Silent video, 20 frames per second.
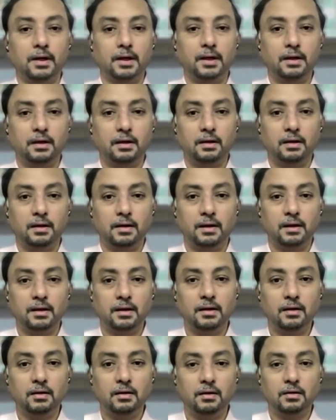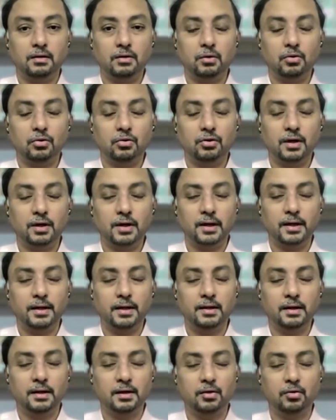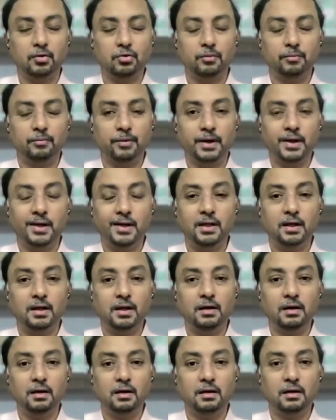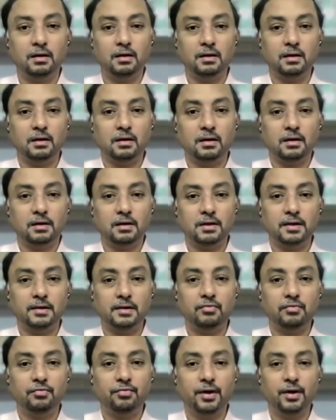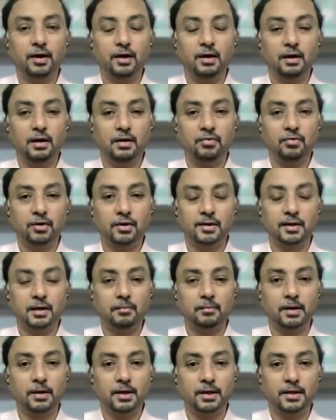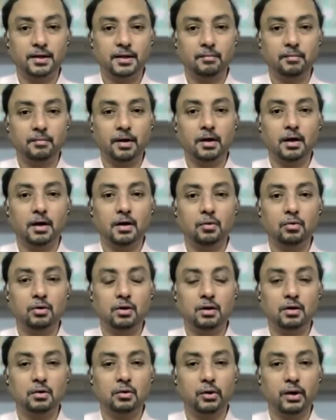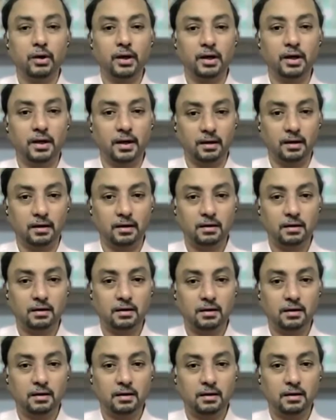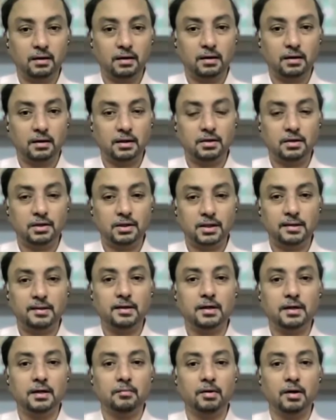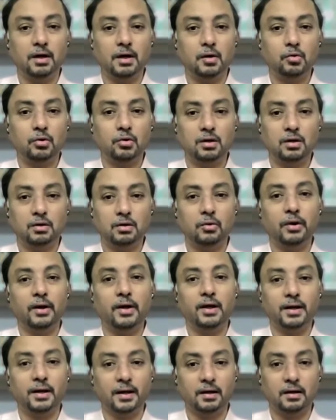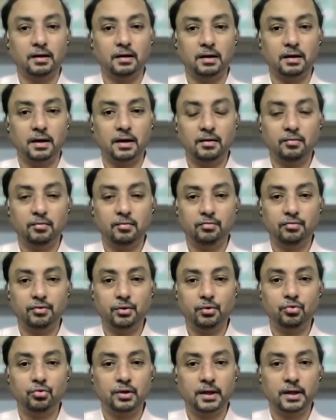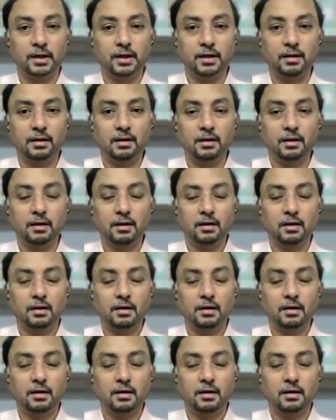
right? And then close your eyes and use your breathe in. Just feel if your stomach is coming out or going in. Is your chest coming out or going in, right? For a few seconds,